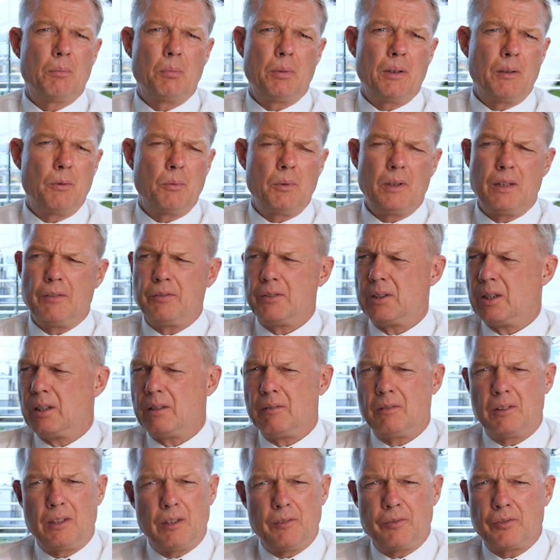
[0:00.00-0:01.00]
but we have
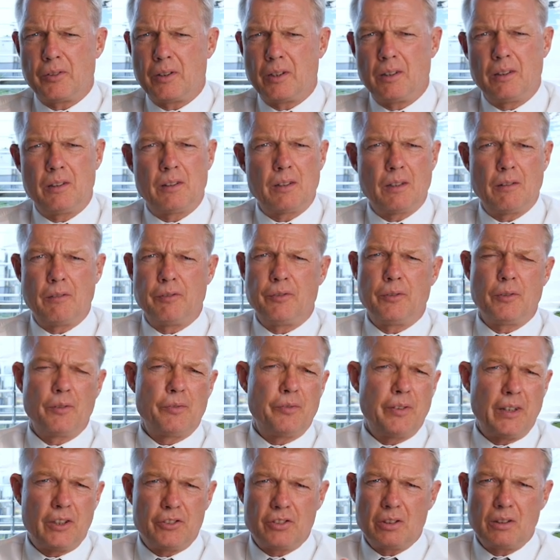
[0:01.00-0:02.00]
done different for
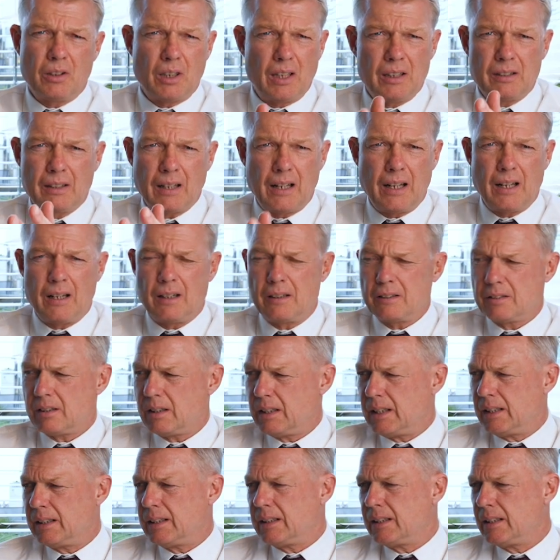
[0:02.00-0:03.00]
fashion retailers
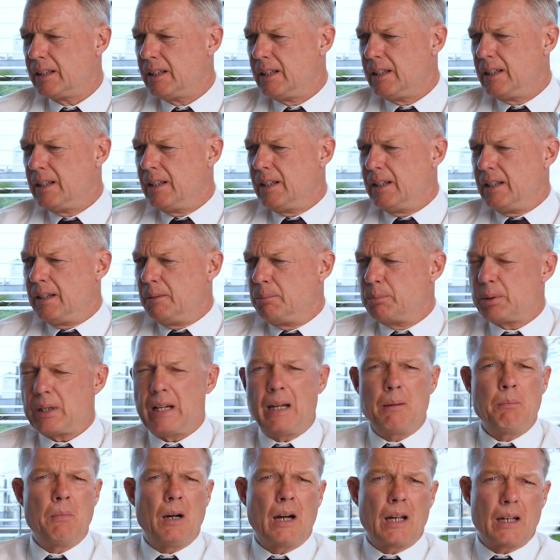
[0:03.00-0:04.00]
like
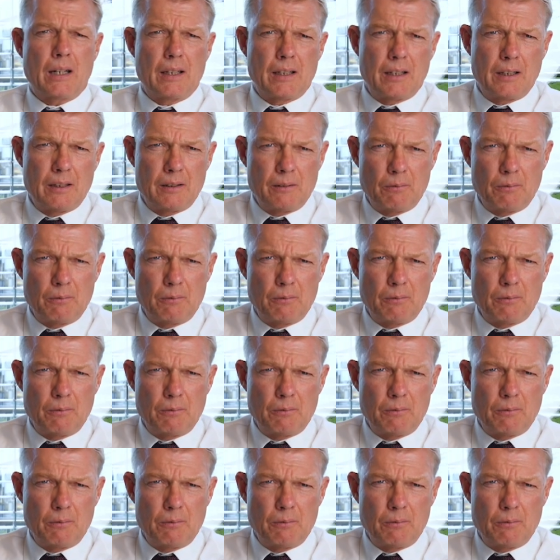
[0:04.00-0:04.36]
Primark.